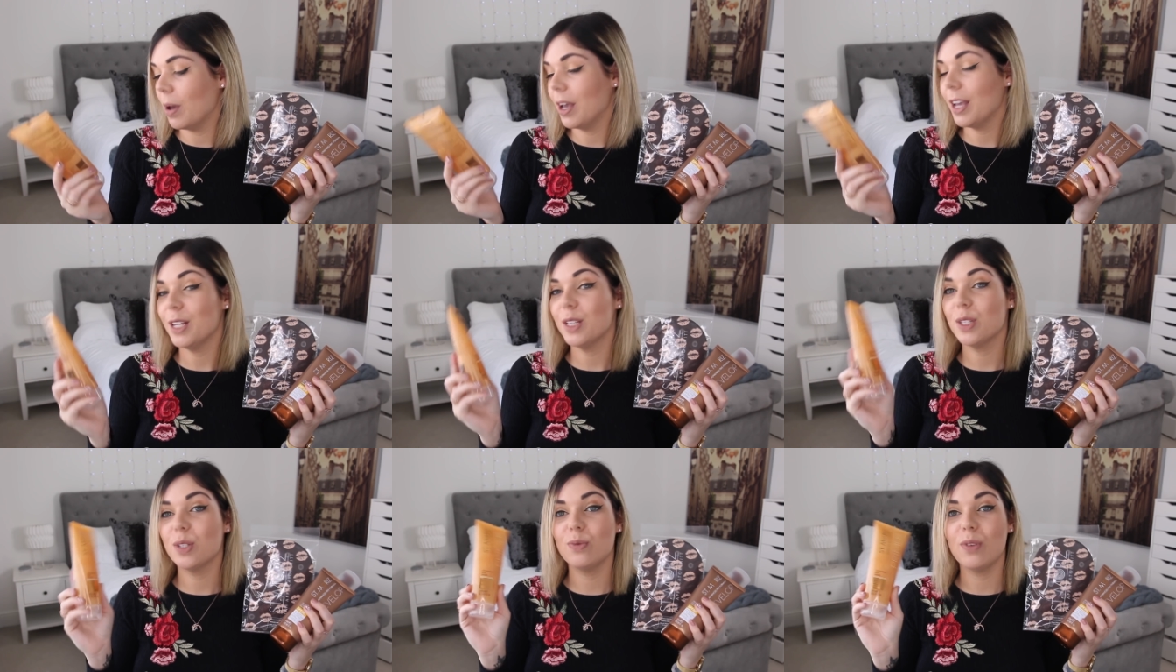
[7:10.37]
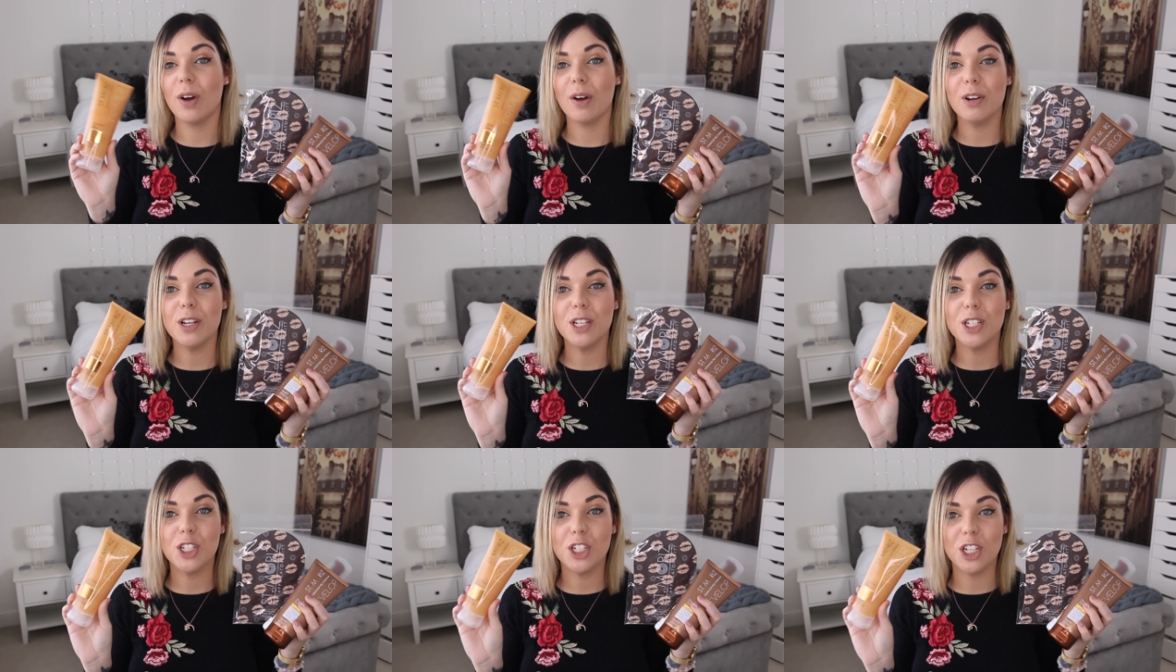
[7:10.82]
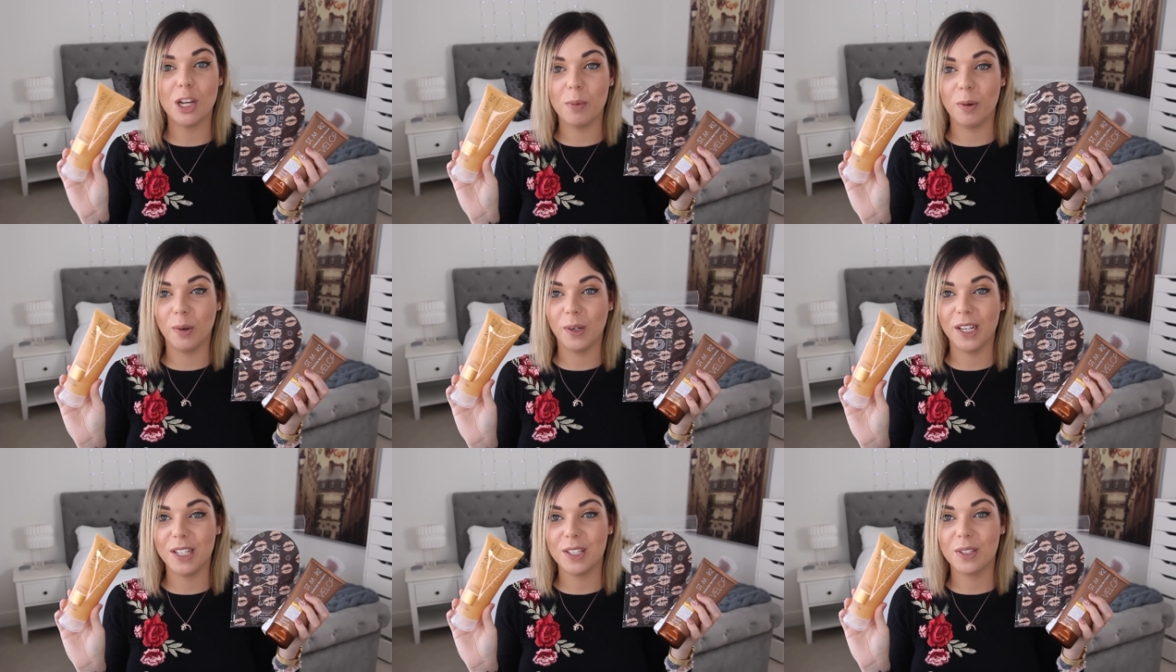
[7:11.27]
It's very
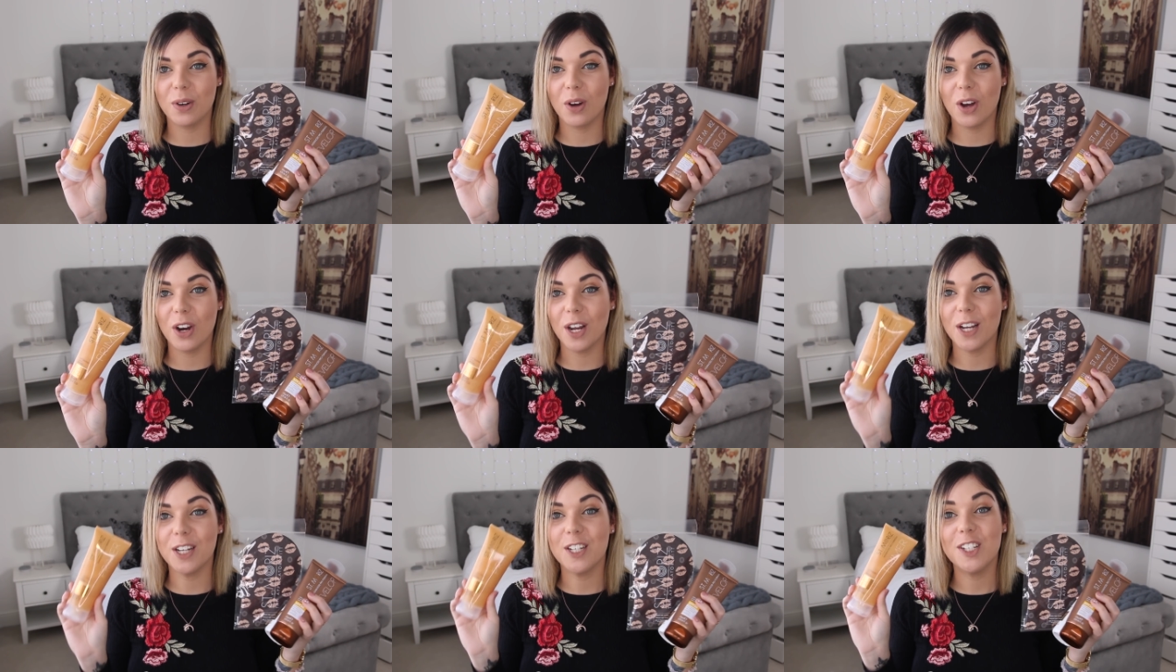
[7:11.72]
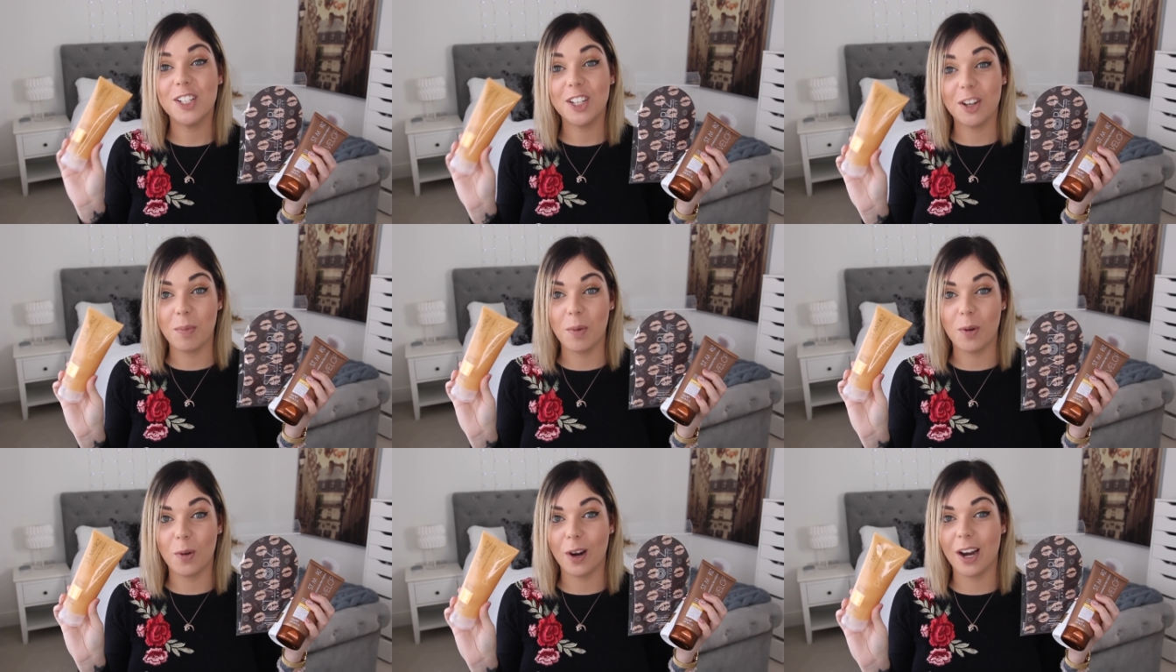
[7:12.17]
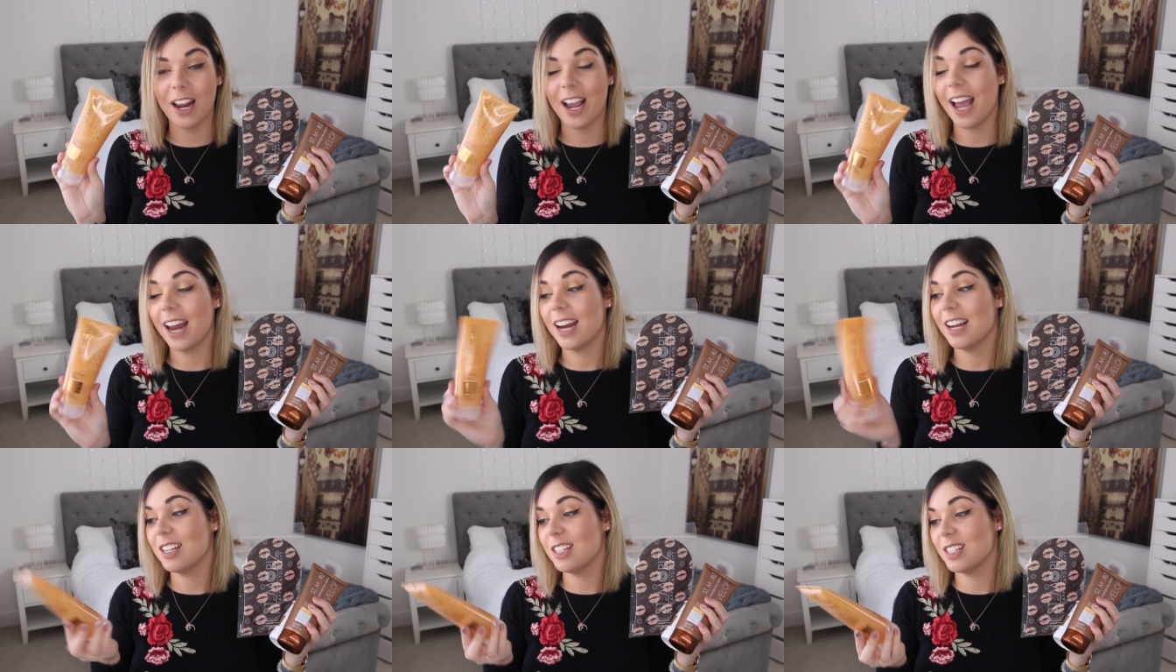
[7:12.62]
shimmery. It's got a nice shimmer in it
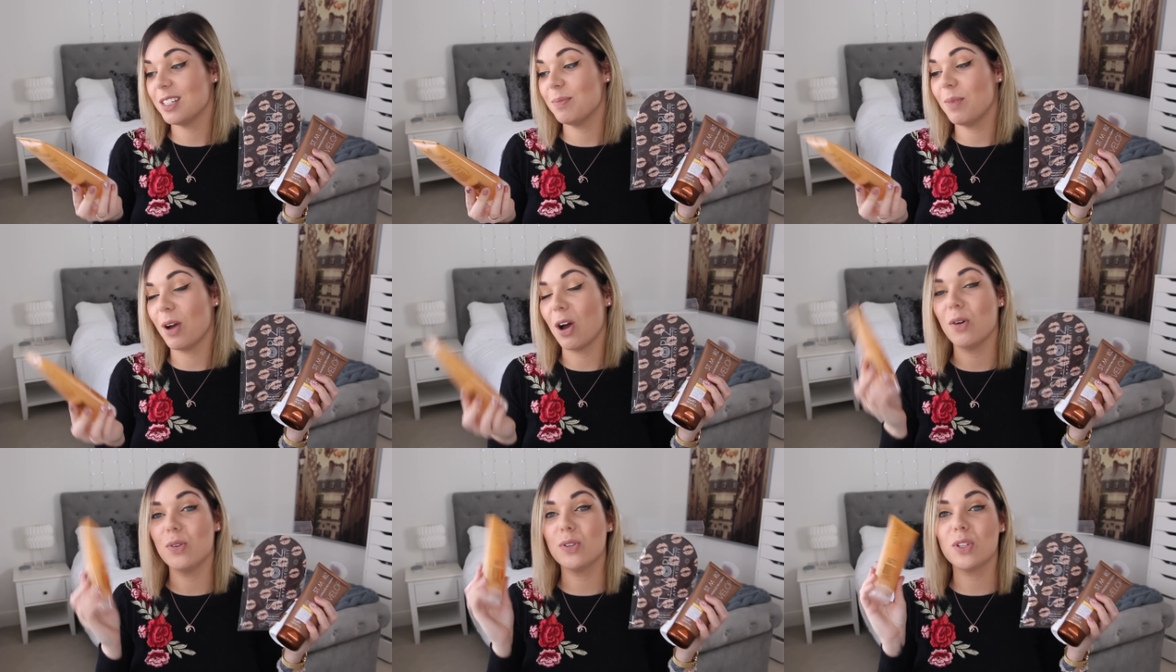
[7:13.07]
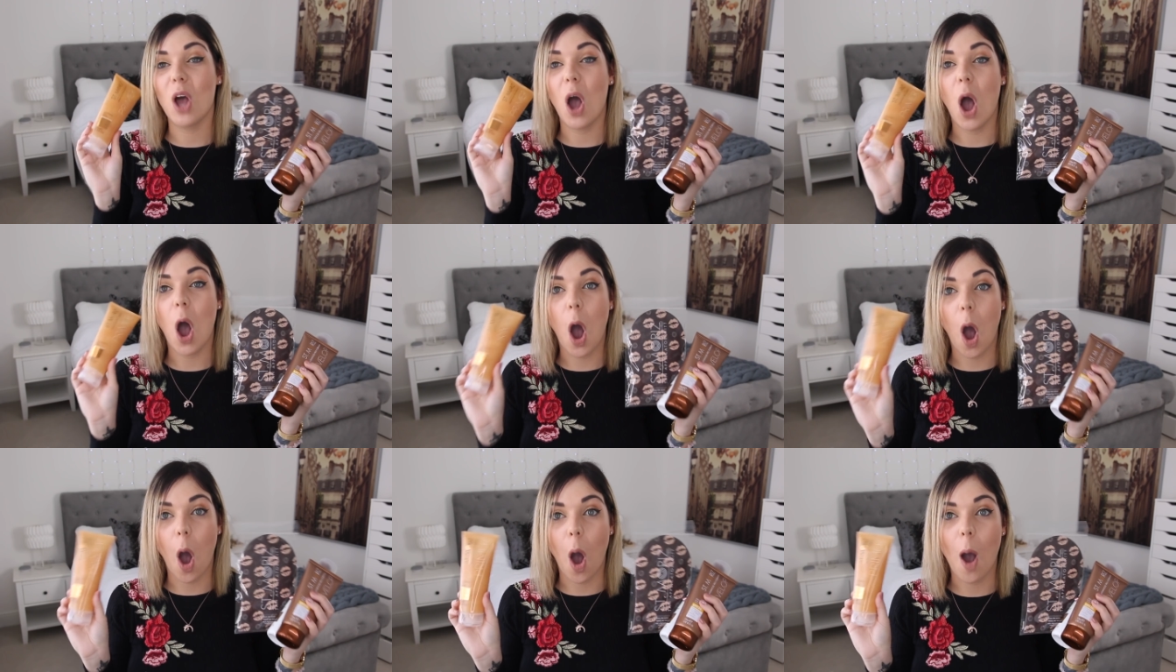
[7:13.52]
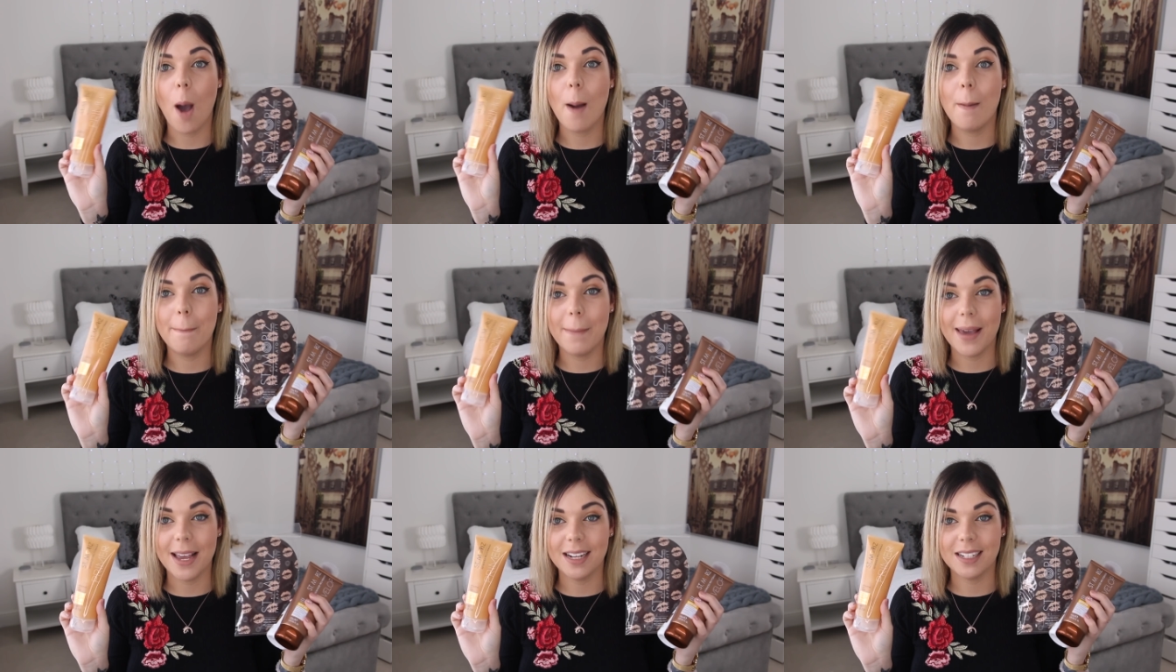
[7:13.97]
and it smells awesome.
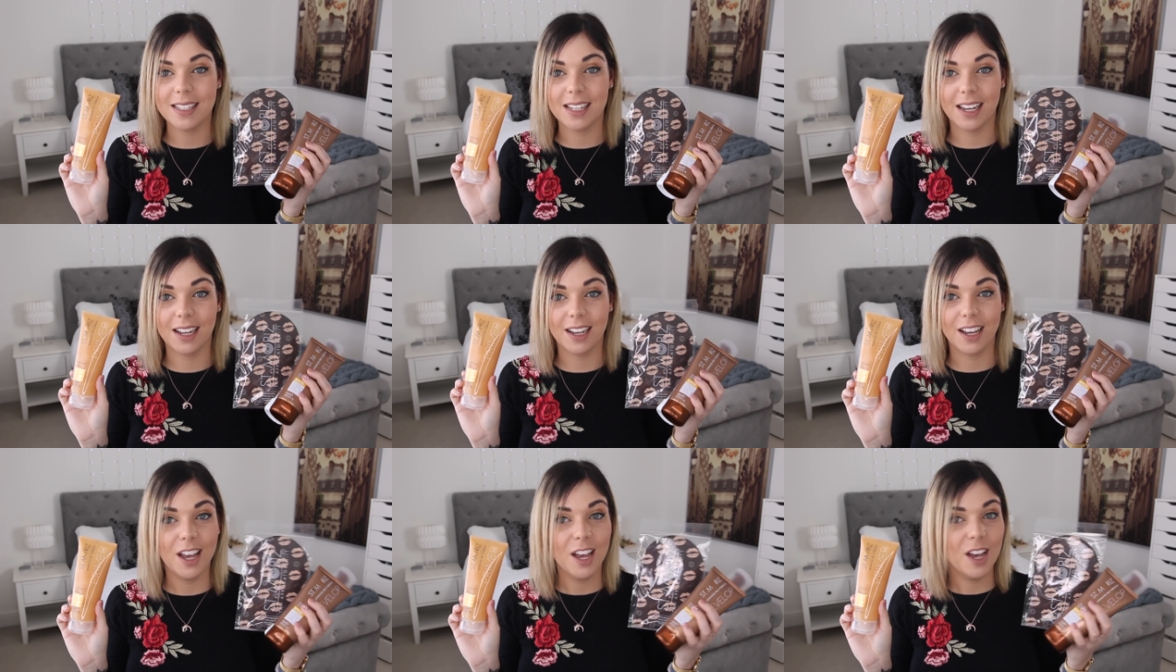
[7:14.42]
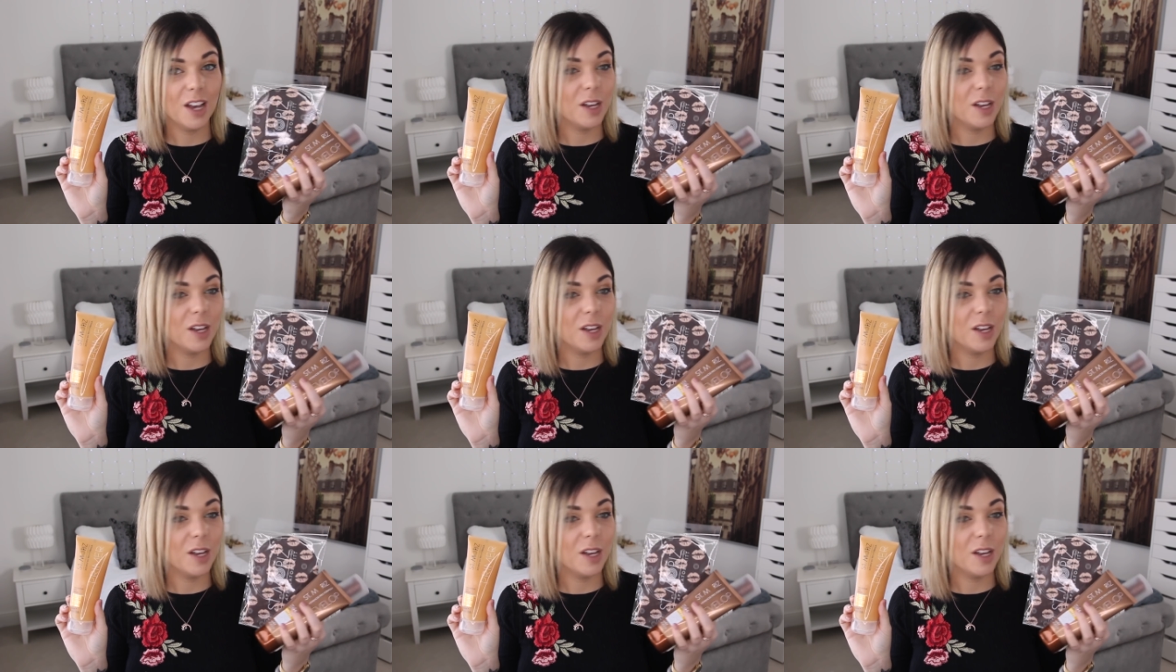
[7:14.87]
Amazing.